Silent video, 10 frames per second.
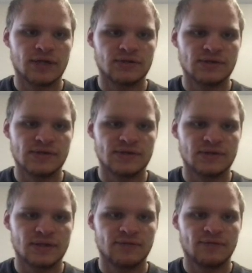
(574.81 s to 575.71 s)
to this
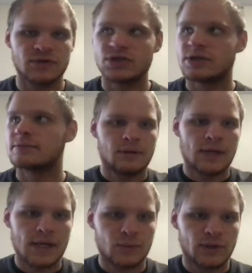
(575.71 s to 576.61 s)
delete function,
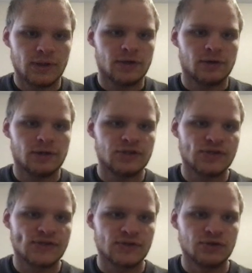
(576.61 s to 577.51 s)
and we literally
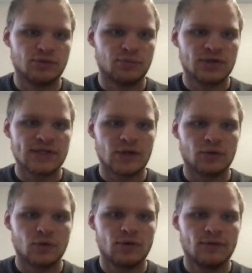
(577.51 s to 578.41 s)
just do
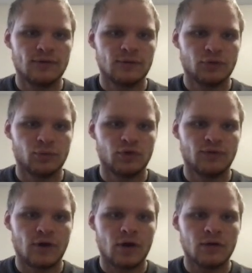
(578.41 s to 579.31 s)
book.remove,
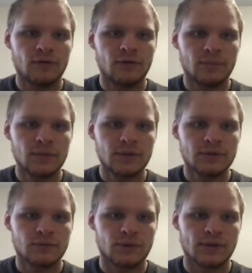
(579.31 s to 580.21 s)
remove all of them
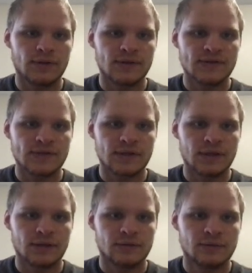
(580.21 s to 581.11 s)
with this
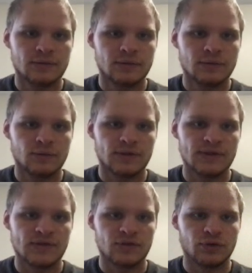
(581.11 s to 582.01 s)
uh, with
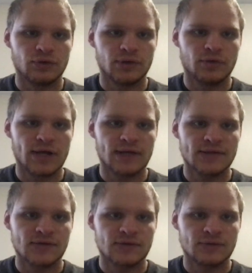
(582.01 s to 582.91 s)
these two curly
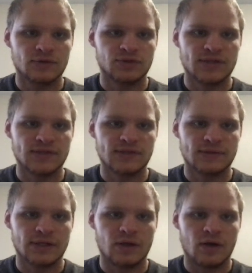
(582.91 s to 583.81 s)
brackets, which means
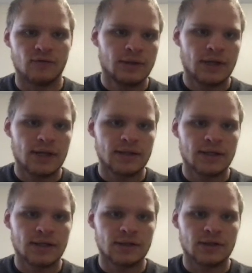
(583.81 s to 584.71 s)
get all of them, and
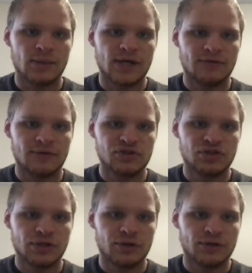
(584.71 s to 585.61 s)
then callback
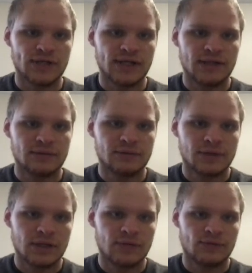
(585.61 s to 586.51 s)
function error data,
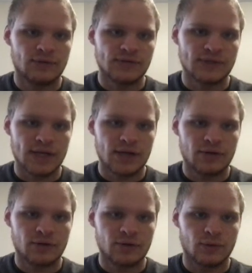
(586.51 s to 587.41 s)
if there's an
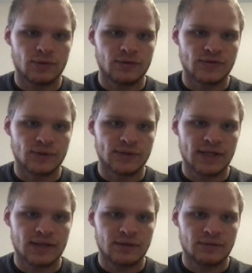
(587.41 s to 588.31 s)
error or there's no
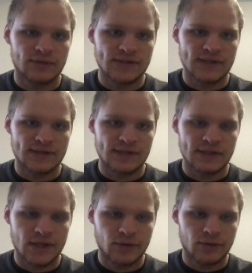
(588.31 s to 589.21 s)
data, res.send
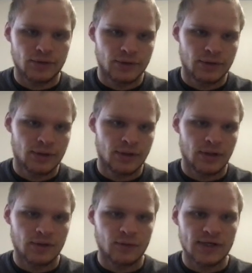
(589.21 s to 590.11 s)
error.
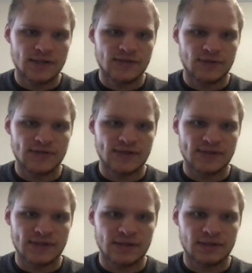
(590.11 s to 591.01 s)
Otherwise,
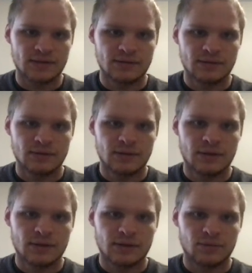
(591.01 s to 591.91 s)
res.send
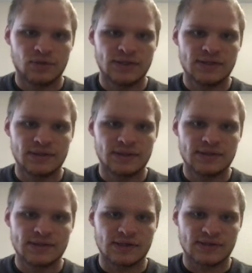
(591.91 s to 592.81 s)
complete delete
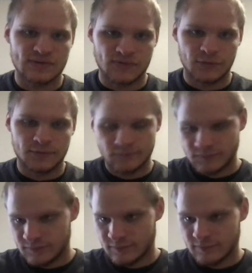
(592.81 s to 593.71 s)
successful,
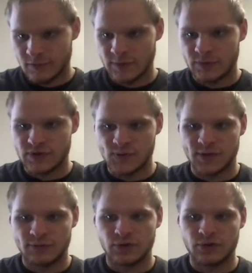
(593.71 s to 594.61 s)
which is
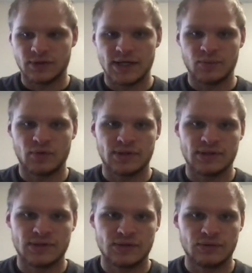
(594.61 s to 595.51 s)
what FreeCodeCamp
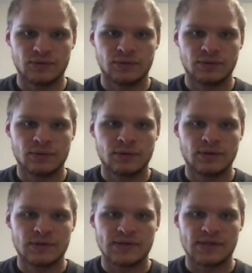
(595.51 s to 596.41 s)
wanted to
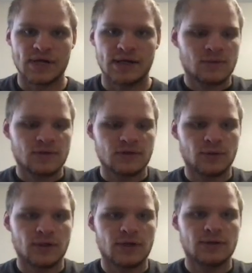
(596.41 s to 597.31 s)
send back. So there
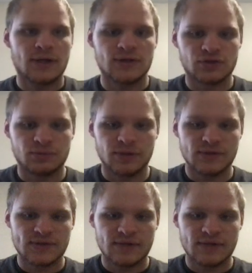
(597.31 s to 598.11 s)
we go. Now I should be able to save